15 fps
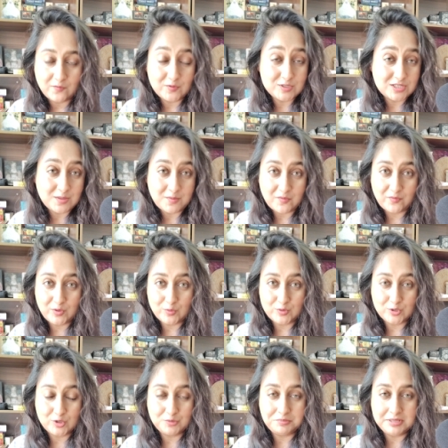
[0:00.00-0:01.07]
For some of you,
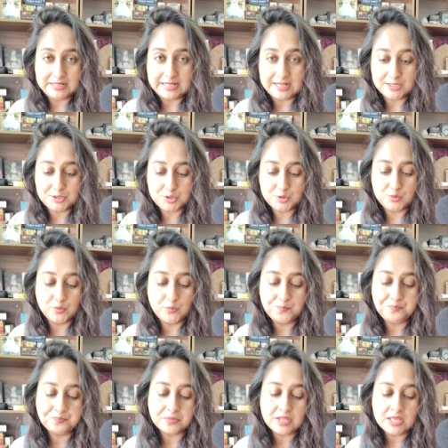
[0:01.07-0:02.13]
it could be that too.